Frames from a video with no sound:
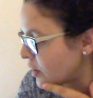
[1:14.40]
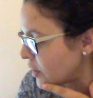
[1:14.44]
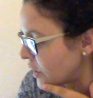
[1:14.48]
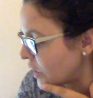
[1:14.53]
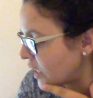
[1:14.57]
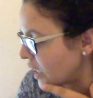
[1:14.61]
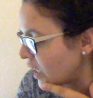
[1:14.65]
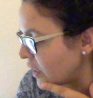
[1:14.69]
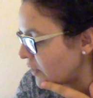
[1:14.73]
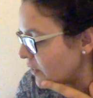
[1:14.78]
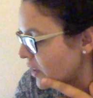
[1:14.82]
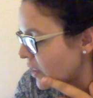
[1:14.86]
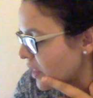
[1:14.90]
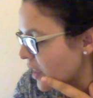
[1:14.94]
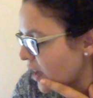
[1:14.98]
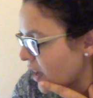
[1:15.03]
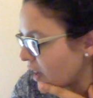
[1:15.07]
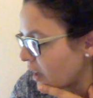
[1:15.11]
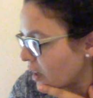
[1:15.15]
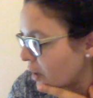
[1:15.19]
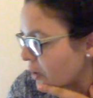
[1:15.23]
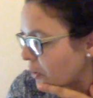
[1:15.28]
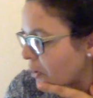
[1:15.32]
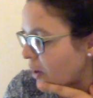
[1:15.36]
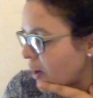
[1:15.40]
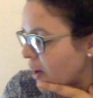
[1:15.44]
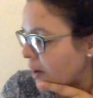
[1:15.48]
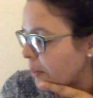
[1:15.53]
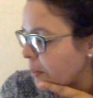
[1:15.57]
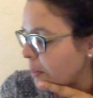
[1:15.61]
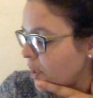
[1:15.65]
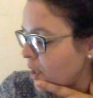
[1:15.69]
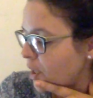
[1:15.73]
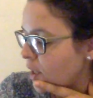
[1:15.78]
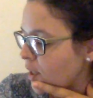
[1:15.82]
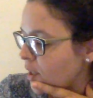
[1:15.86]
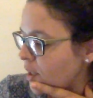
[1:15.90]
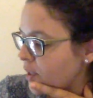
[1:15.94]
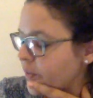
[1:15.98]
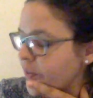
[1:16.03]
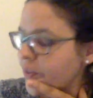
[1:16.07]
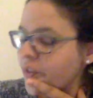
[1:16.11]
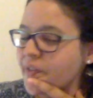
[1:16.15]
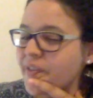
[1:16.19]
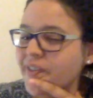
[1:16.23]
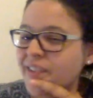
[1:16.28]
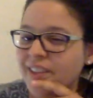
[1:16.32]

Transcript: TV diagram. It doesn't